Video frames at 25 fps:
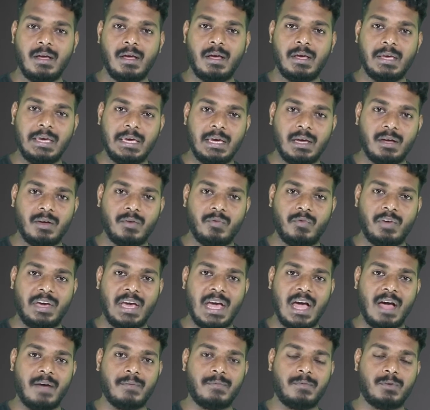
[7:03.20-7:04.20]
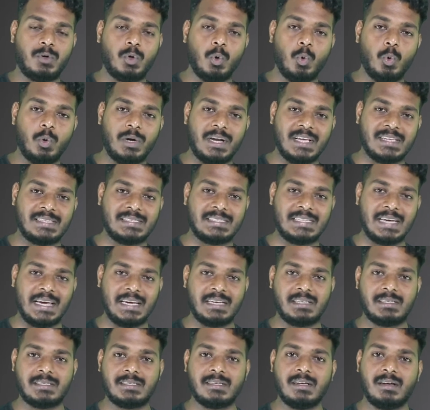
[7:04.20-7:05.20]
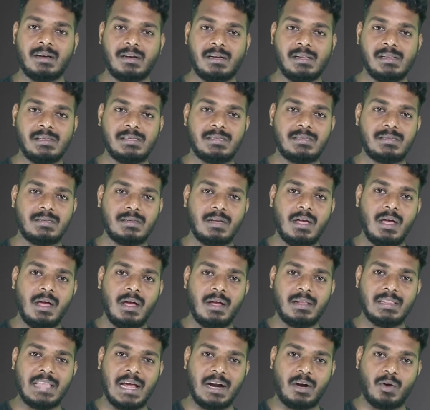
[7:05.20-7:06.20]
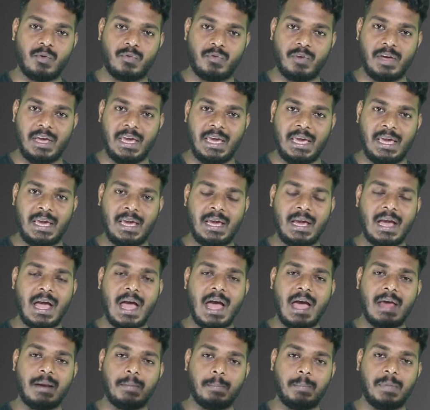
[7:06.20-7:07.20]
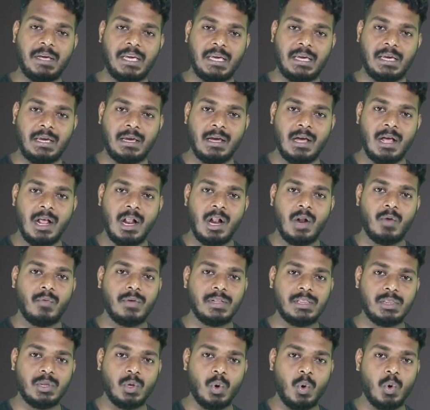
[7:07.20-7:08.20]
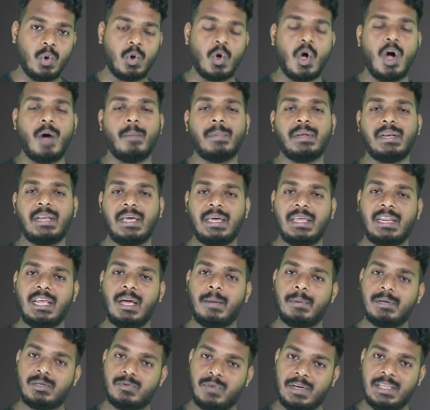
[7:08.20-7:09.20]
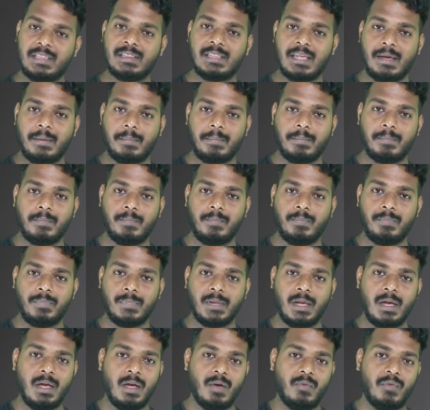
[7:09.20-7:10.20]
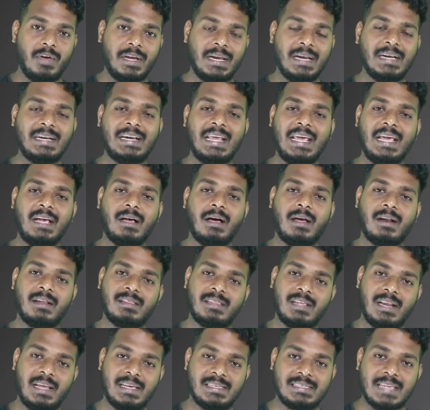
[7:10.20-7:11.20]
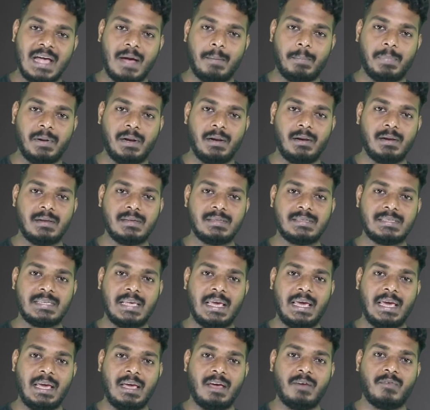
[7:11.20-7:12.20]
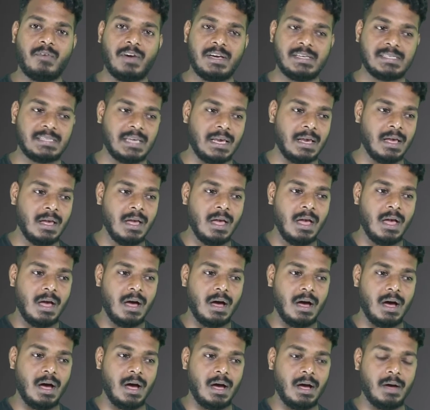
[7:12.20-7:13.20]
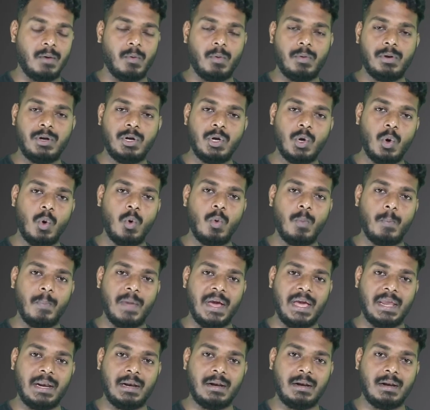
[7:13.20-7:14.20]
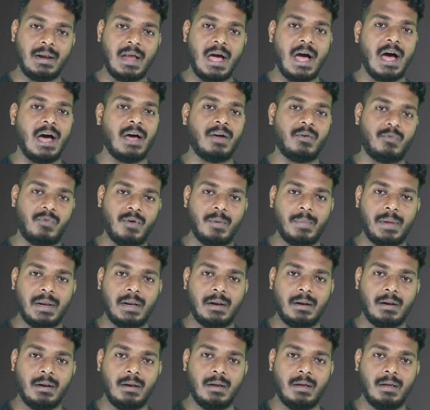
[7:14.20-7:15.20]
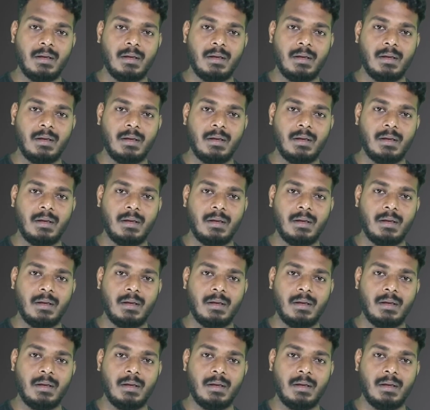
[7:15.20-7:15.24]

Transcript: Here we have two distinct circles, that of A and B, with no common area between them. We can take another example. Say if I say no men are women.